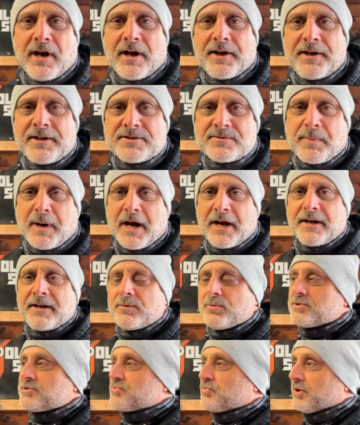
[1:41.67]
on his bike.
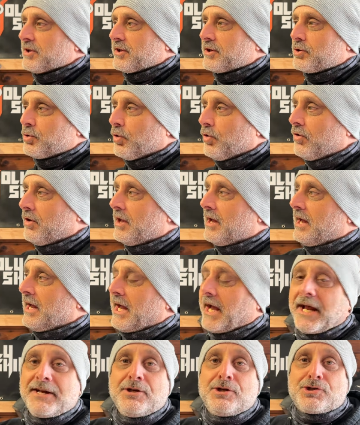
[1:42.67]
It was really cool.
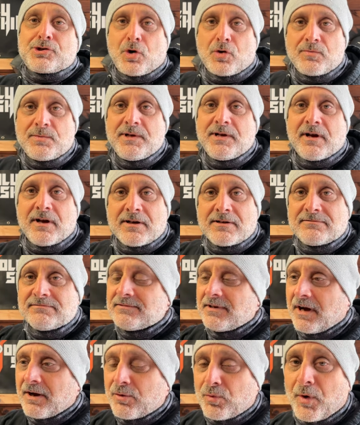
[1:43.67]
And he showed me a
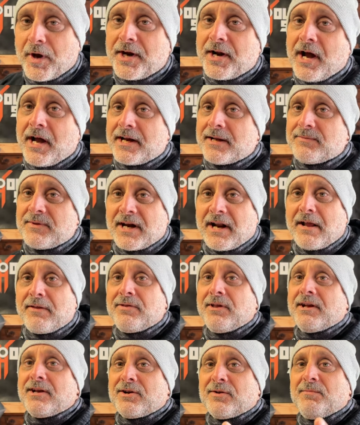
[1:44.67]
great item that I
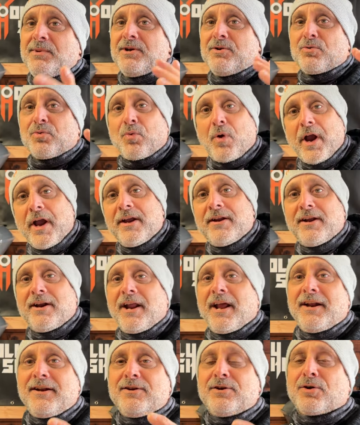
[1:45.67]
think could be great in
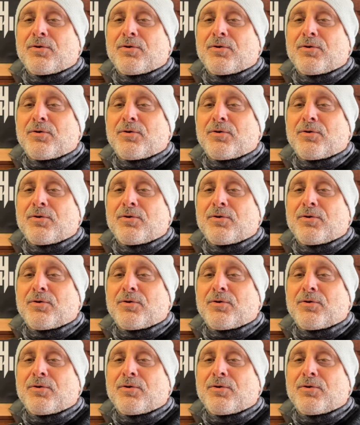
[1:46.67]
any